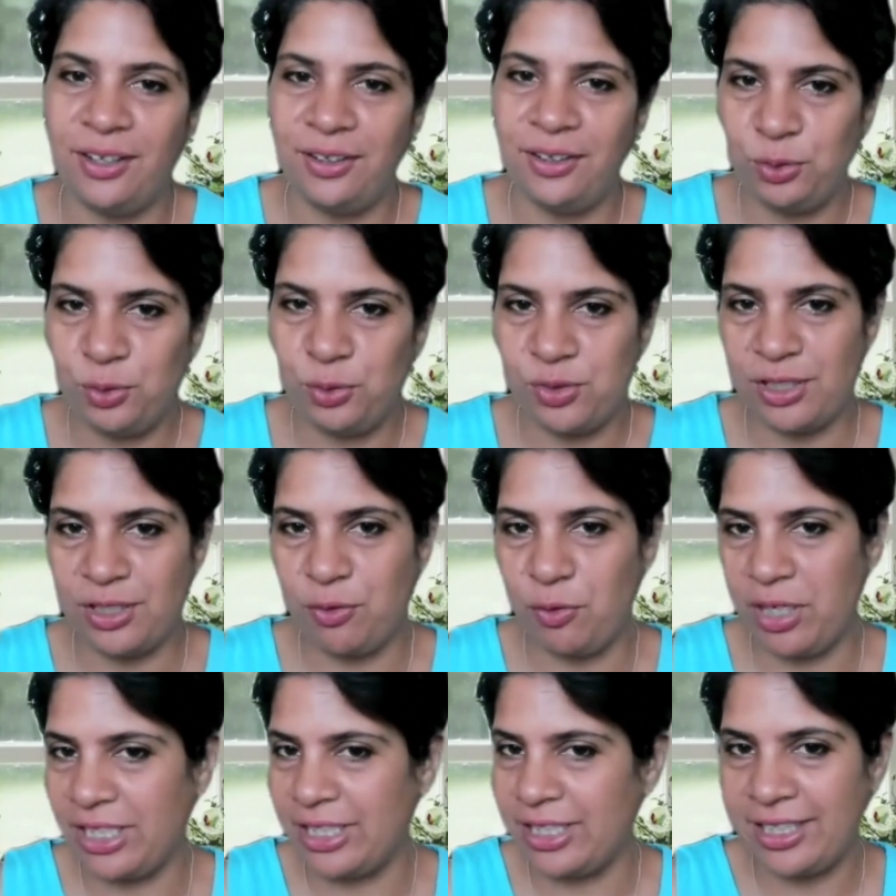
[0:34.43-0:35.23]
losing
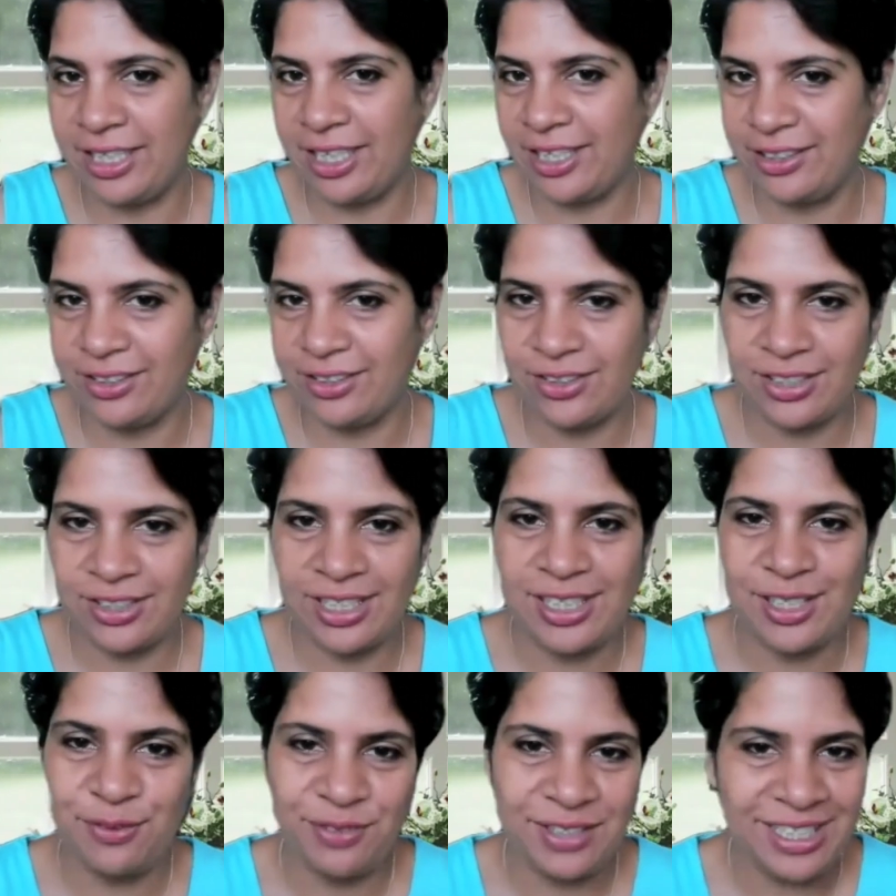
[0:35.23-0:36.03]
weight in their
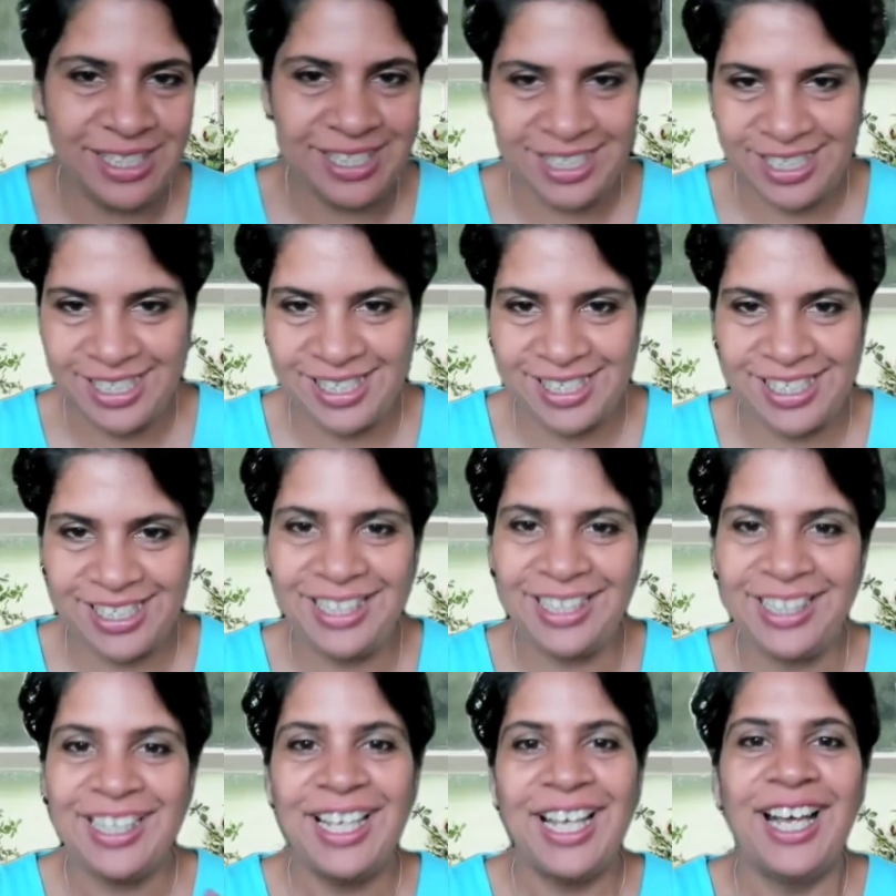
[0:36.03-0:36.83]
30s feels easy.